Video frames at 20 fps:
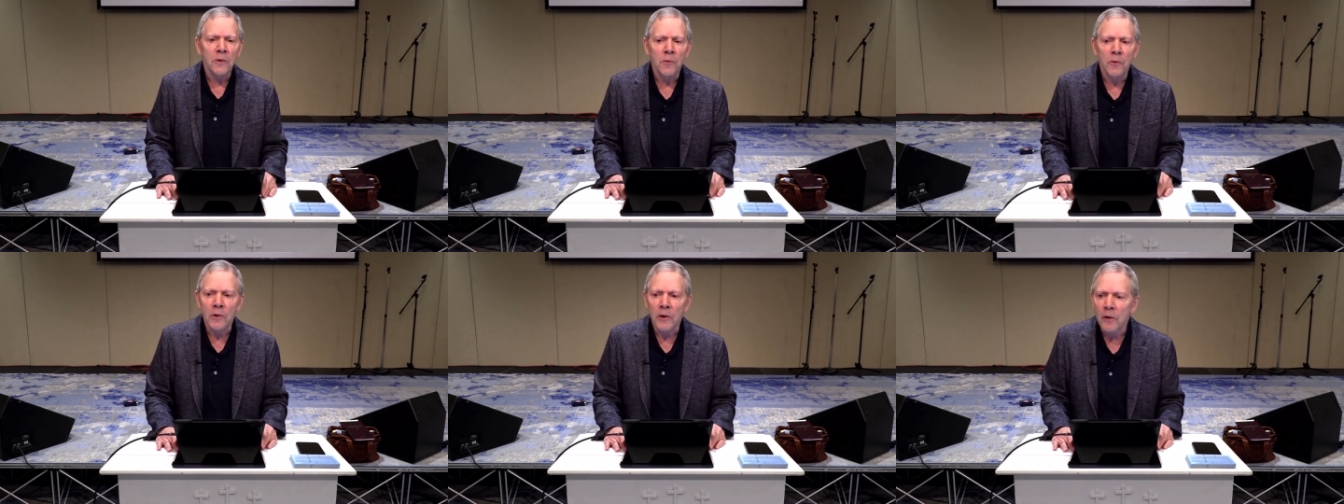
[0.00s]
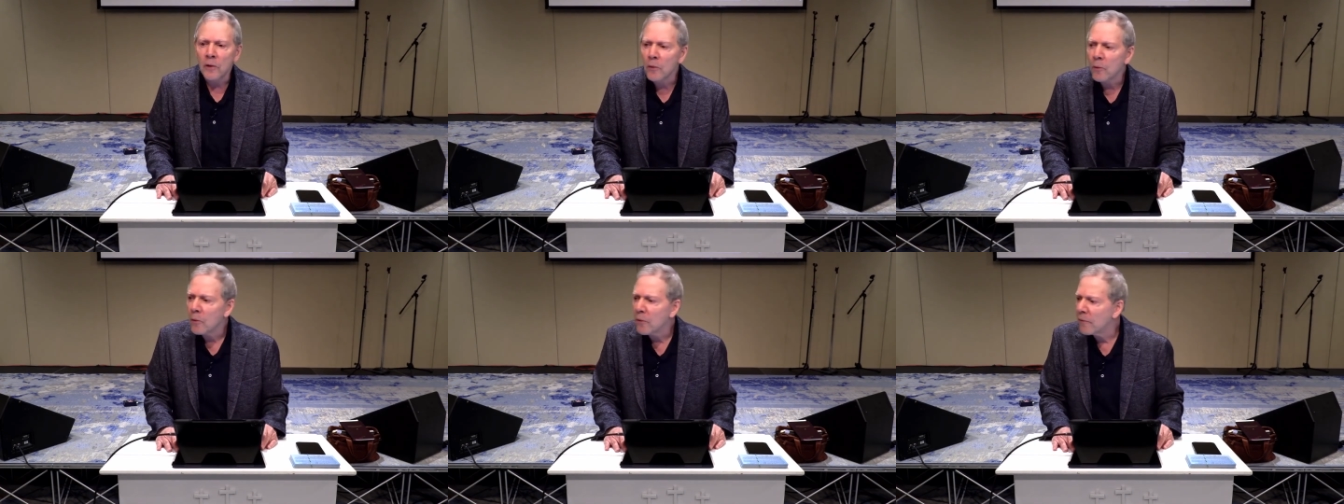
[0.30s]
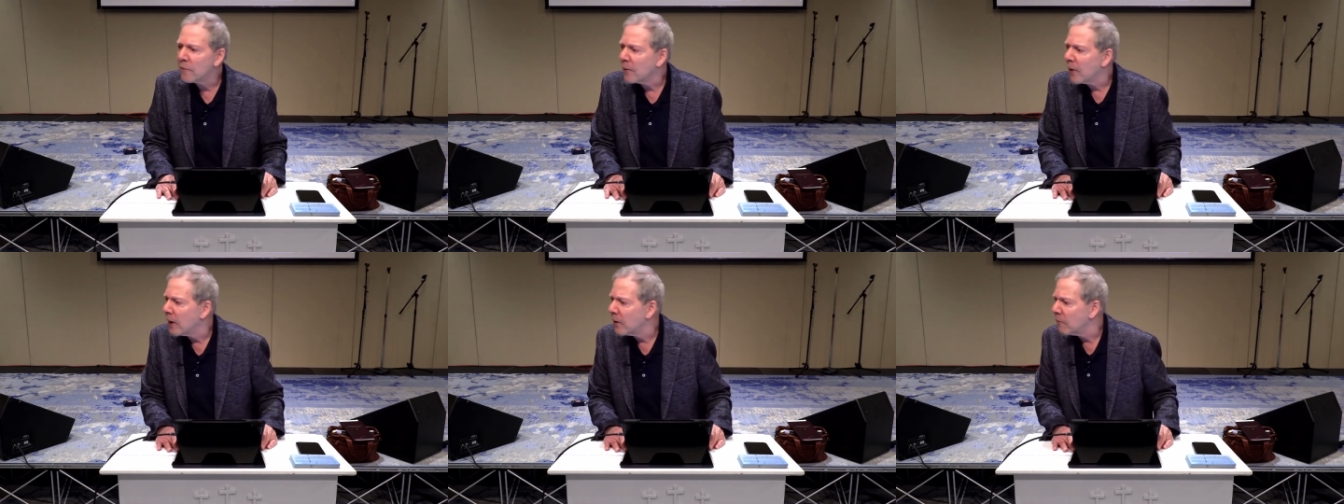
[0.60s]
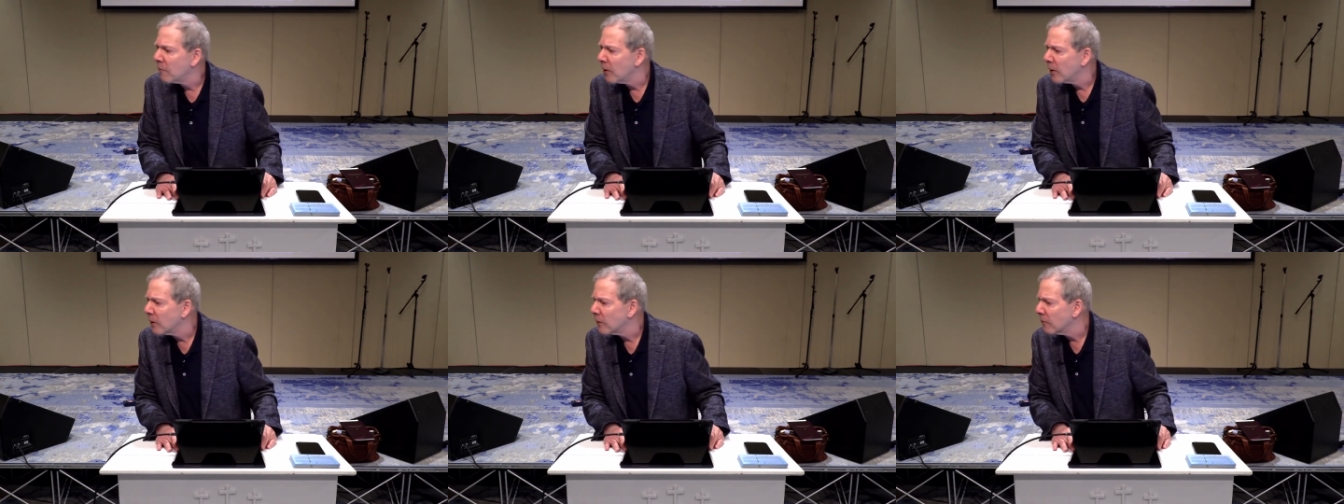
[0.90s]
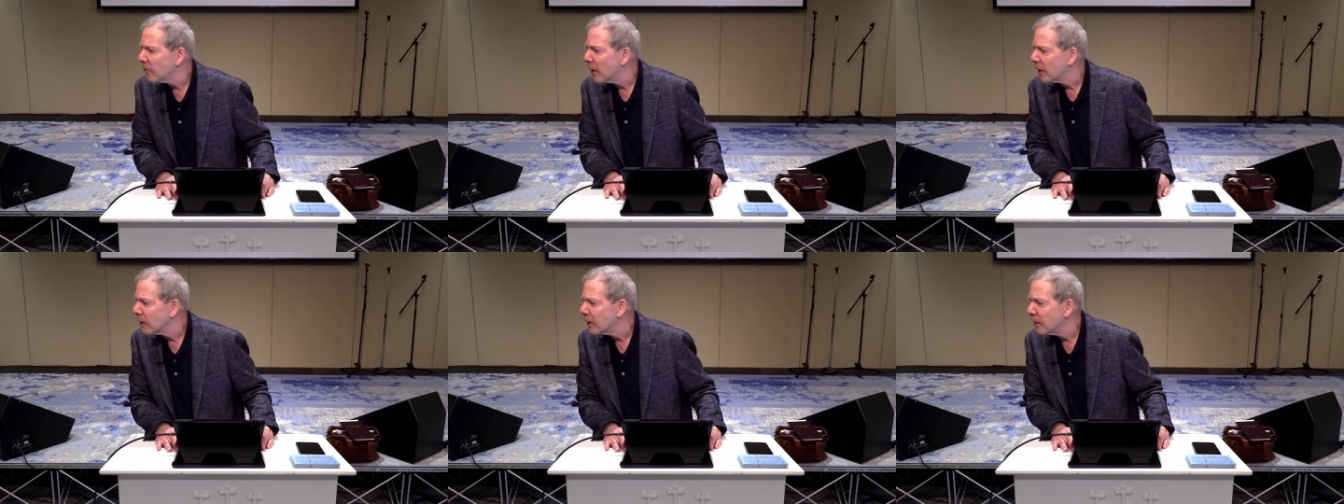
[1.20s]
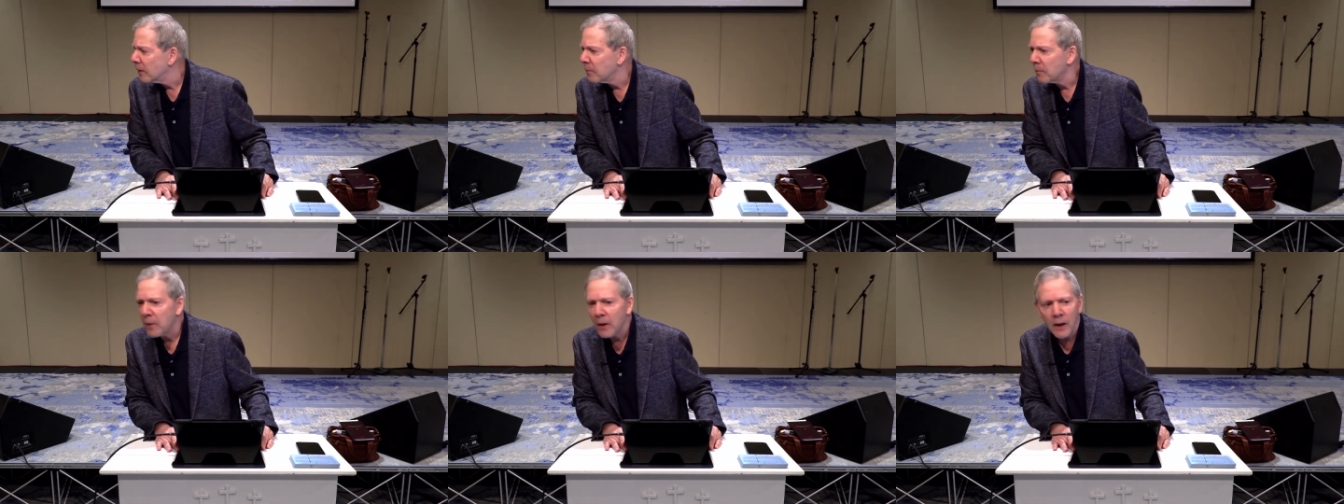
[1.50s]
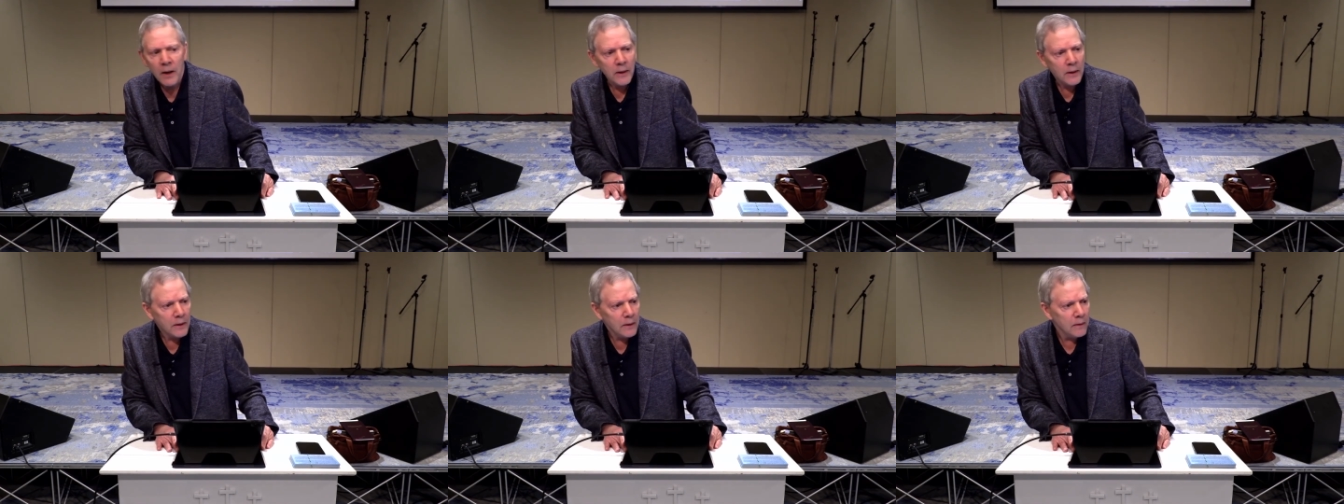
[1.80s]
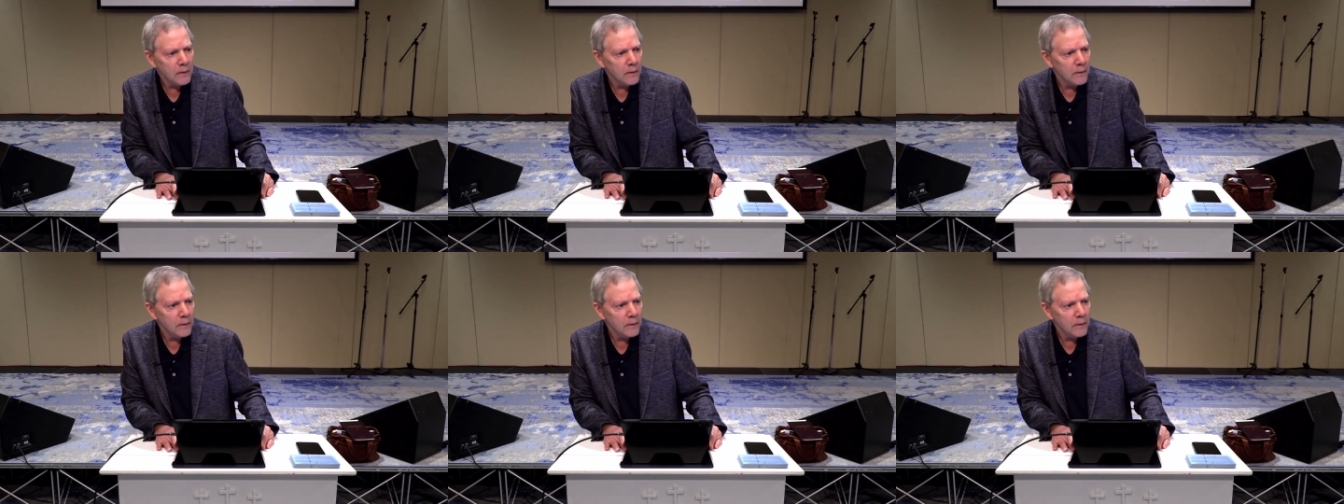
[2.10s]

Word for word: you're in a glorified, resurrected body